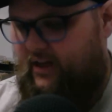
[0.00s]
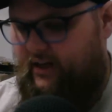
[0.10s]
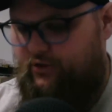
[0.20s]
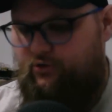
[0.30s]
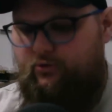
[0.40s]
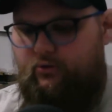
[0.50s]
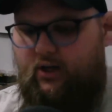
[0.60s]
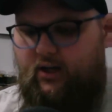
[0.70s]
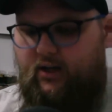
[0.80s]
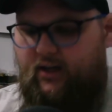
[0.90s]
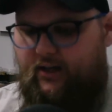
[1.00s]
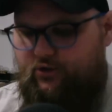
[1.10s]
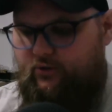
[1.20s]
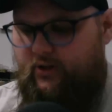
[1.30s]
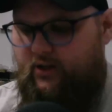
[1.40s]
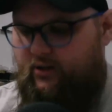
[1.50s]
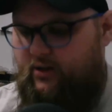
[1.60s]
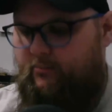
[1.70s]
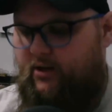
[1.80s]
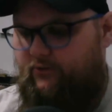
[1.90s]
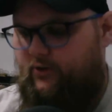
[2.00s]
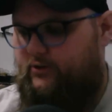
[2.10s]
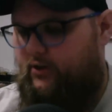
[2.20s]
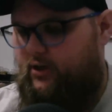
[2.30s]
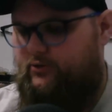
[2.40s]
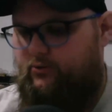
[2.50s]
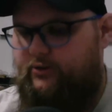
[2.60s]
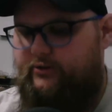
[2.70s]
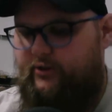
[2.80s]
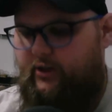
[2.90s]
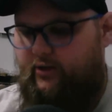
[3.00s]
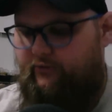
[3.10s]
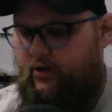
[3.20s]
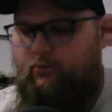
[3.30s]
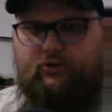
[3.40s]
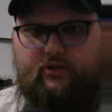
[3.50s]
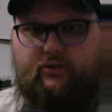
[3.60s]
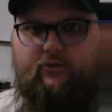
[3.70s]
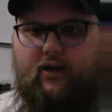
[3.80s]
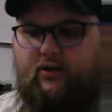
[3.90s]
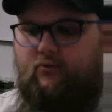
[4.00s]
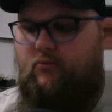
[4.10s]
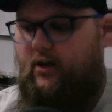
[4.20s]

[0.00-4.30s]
do think that my first loss was very well justified.